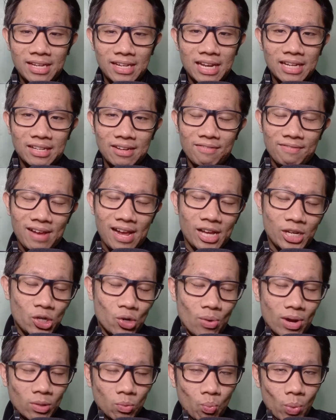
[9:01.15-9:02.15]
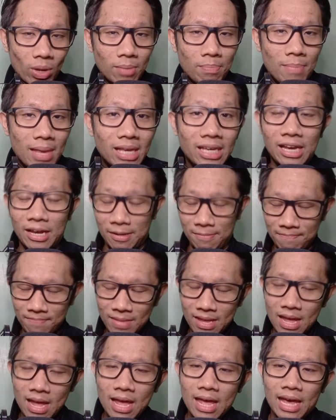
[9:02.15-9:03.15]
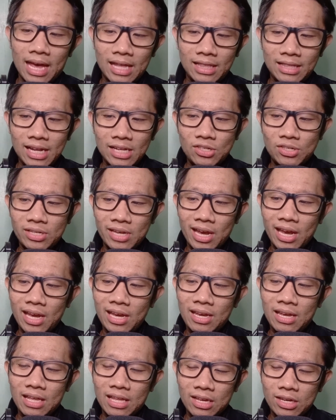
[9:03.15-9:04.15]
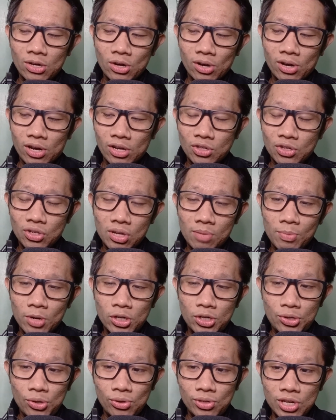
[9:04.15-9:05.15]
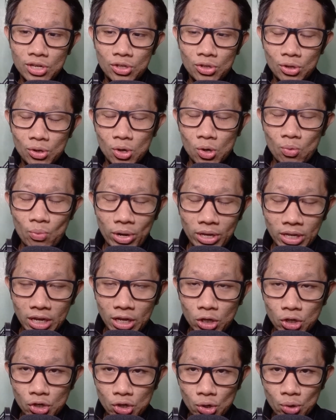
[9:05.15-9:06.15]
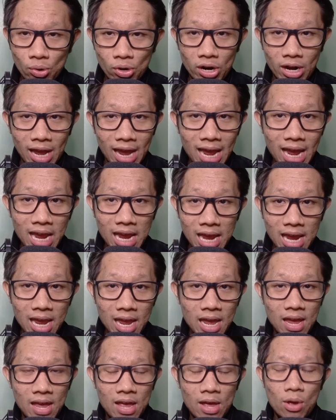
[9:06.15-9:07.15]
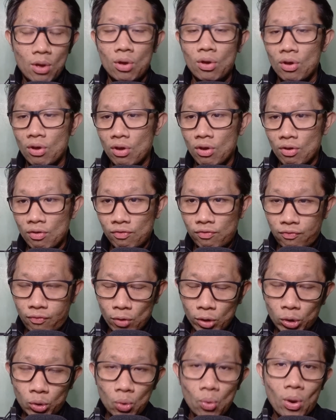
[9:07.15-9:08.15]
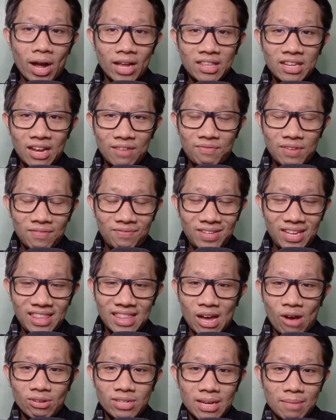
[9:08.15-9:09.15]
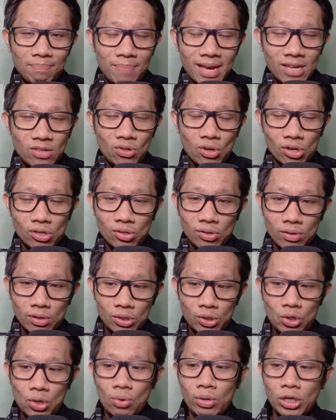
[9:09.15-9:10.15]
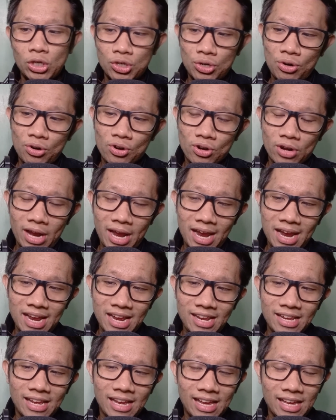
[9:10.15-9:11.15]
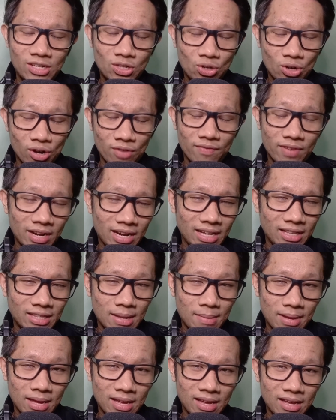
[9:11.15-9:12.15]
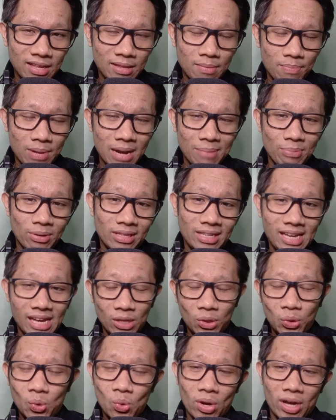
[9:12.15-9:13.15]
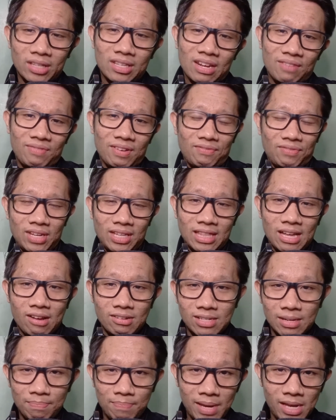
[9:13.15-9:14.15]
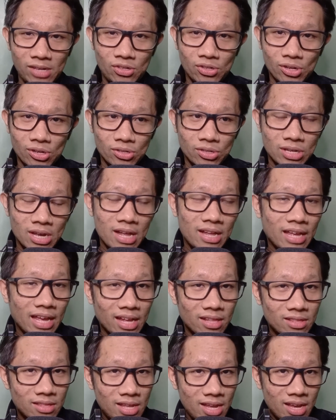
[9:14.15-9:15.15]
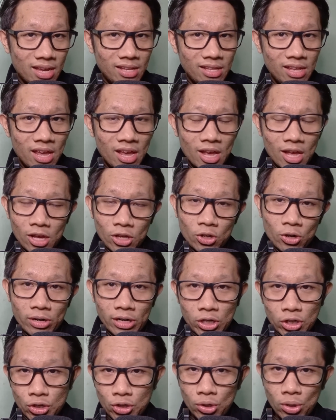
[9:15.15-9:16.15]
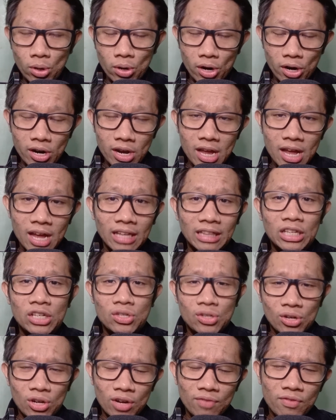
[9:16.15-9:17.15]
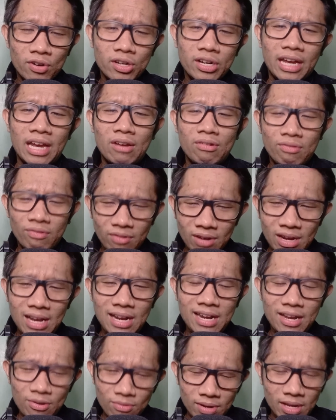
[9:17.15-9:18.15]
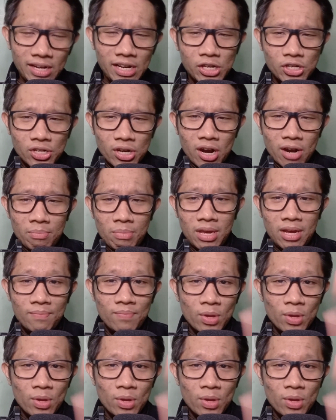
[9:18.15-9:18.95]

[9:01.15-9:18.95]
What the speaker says: at the value at 1 million. And let's say your customer chooses to go with insurer A for 250,000 pesos. So insurer A is covering the property at 250,000 pesos. And then your insurer discovered a really, really charming,